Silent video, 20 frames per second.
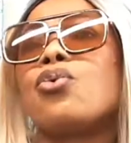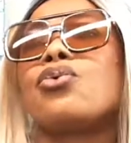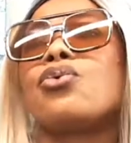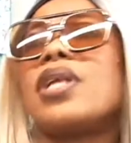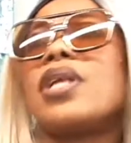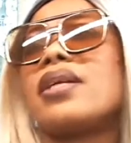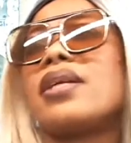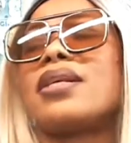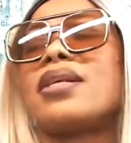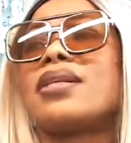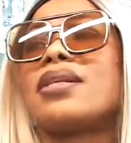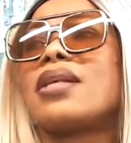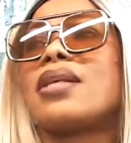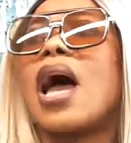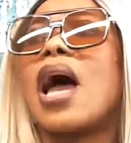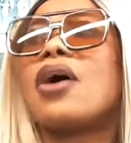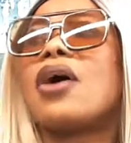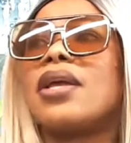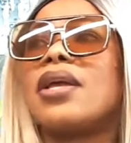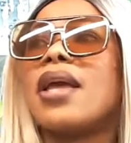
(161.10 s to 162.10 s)
This is
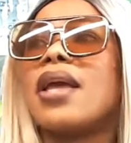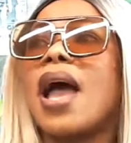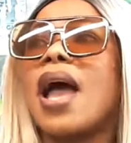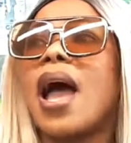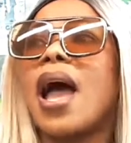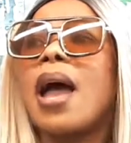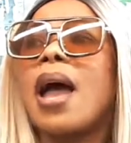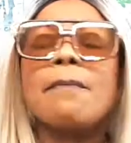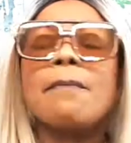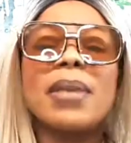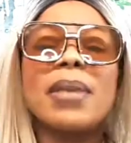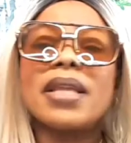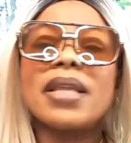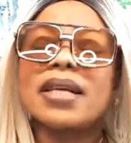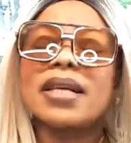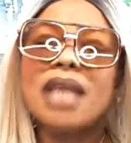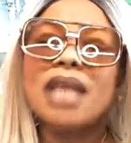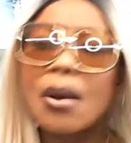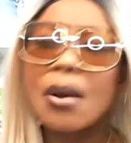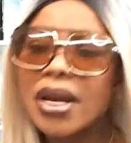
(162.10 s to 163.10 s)
how they are. But
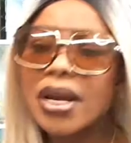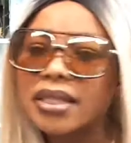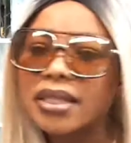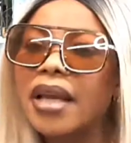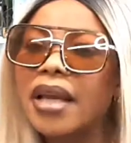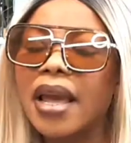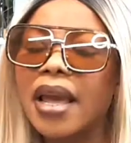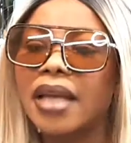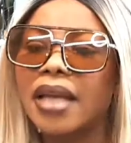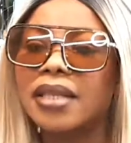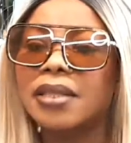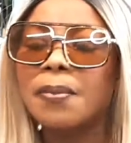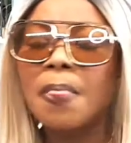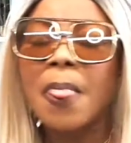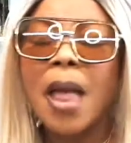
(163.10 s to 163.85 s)
that's how I see it.